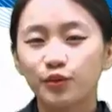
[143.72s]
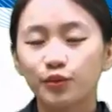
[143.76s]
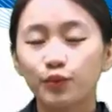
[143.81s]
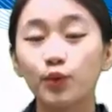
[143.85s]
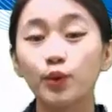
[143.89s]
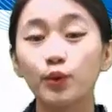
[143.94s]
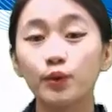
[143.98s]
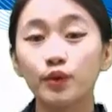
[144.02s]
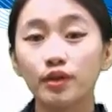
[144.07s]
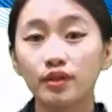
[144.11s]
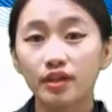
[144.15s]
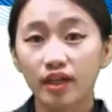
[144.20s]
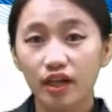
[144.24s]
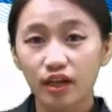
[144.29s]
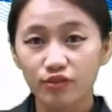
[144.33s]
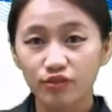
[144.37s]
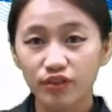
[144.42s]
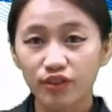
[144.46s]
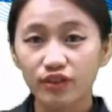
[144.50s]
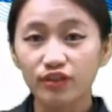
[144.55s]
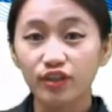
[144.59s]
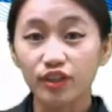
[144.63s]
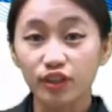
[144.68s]
We will
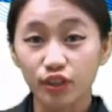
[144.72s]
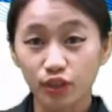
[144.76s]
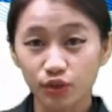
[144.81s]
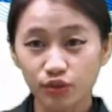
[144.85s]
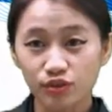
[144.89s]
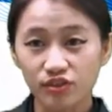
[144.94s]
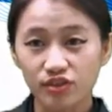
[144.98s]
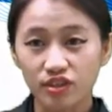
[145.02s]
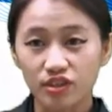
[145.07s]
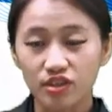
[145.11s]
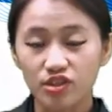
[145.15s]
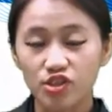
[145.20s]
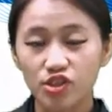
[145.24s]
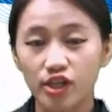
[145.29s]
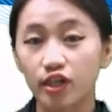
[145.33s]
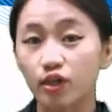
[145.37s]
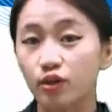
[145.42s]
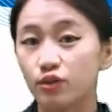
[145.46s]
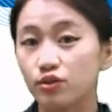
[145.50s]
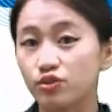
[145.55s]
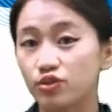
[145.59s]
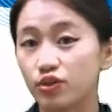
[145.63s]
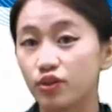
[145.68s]
cover the usage
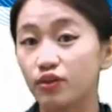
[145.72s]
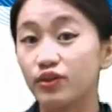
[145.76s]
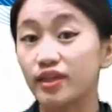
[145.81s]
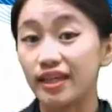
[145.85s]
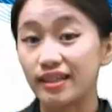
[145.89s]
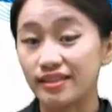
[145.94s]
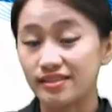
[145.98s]
and also the